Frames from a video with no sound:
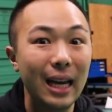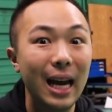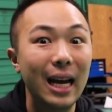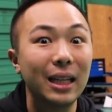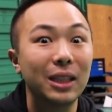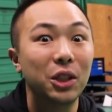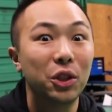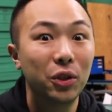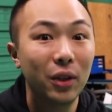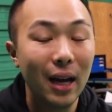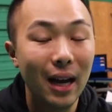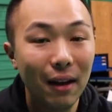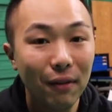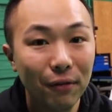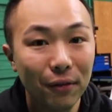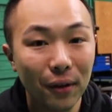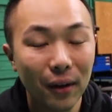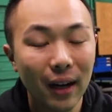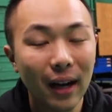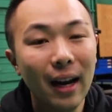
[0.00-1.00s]
extra
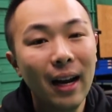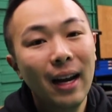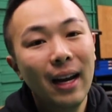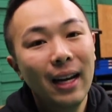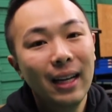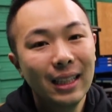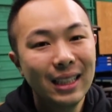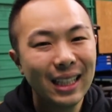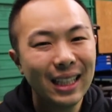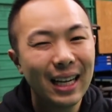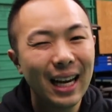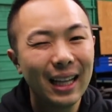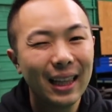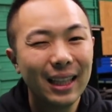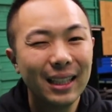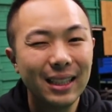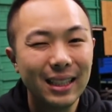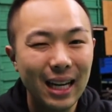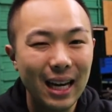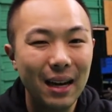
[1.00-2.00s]
effort to get
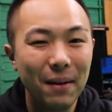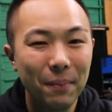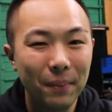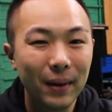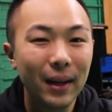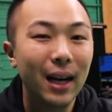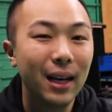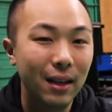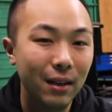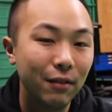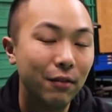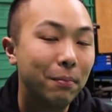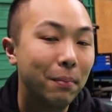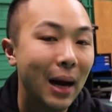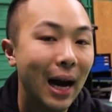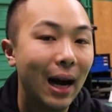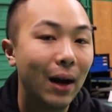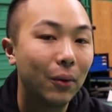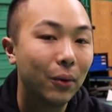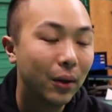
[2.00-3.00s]
the same kind of
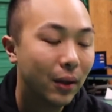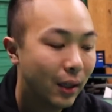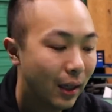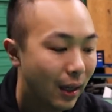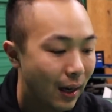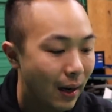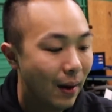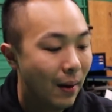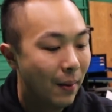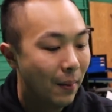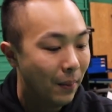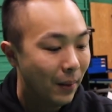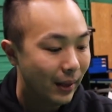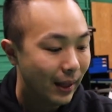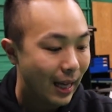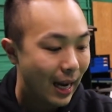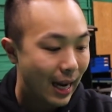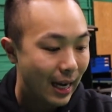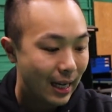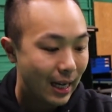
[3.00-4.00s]
power. But
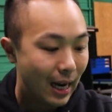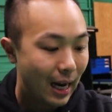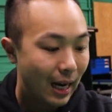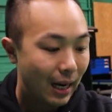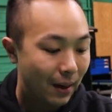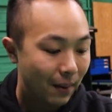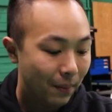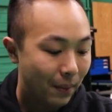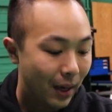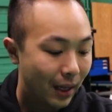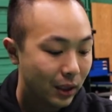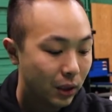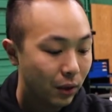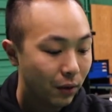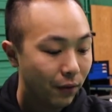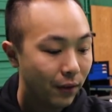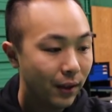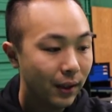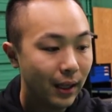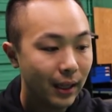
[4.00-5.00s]
then I do
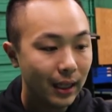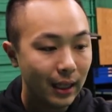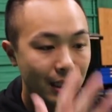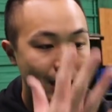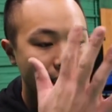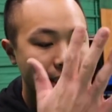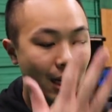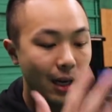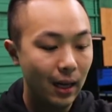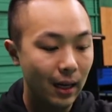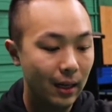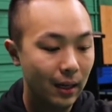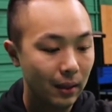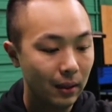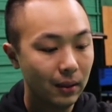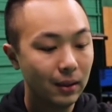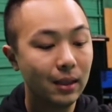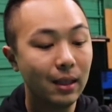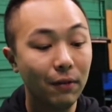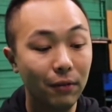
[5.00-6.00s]
feel like it's
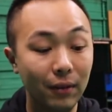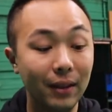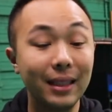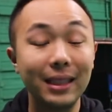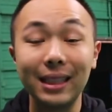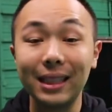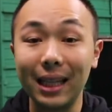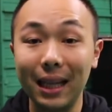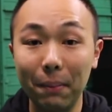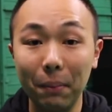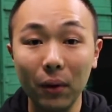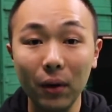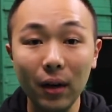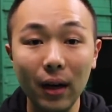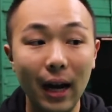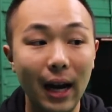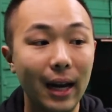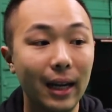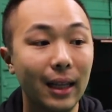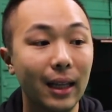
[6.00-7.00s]
definitely slimmer,
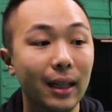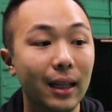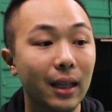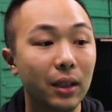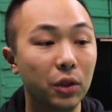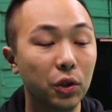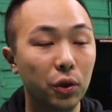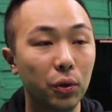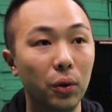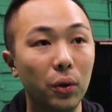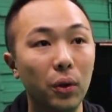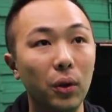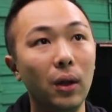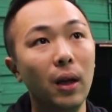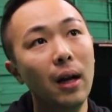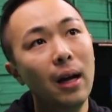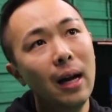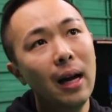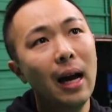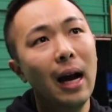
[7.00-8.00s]
and the
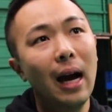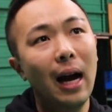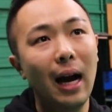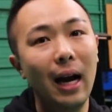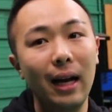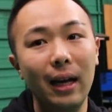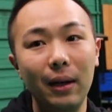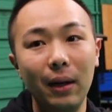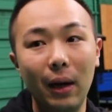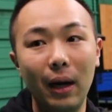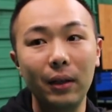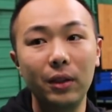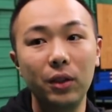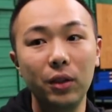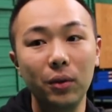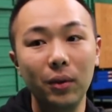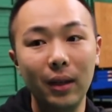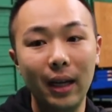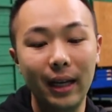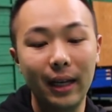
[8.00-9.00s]
control, I
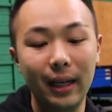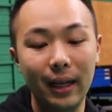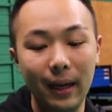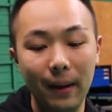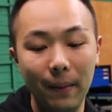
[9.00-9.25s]
do like